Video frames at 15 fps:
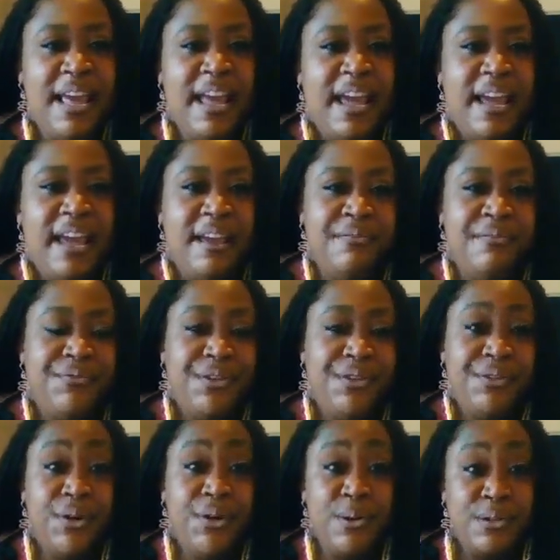And for
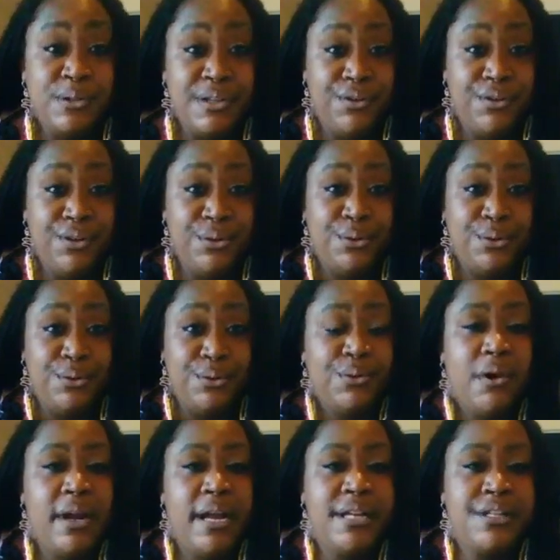those of you who
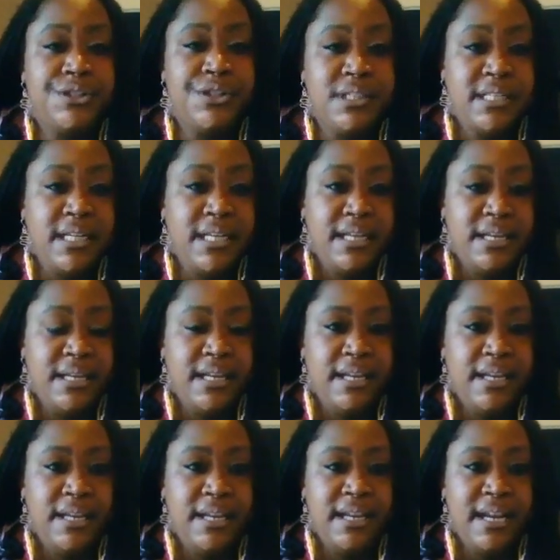are interested
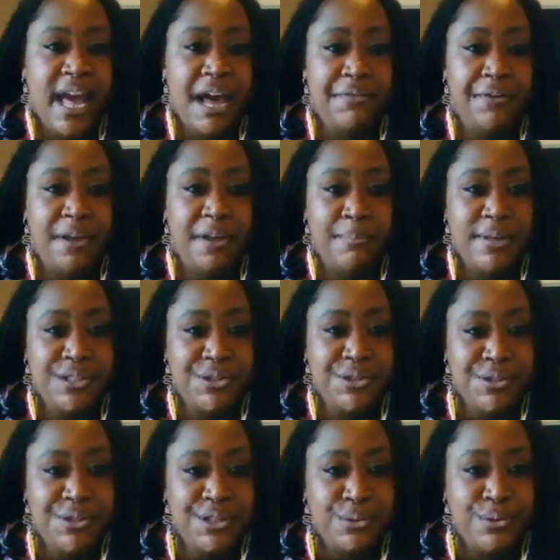in African
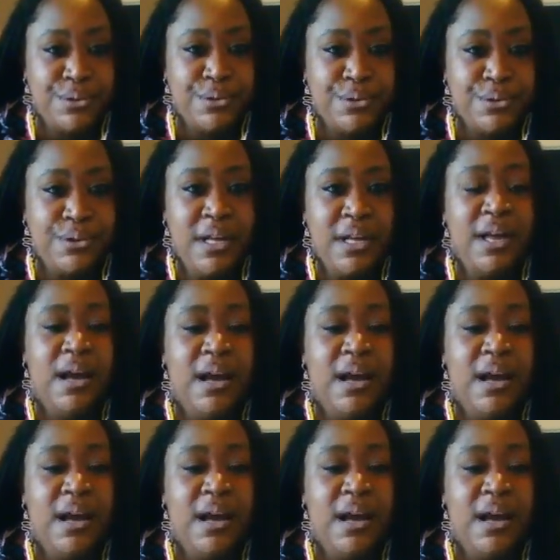Mystery School,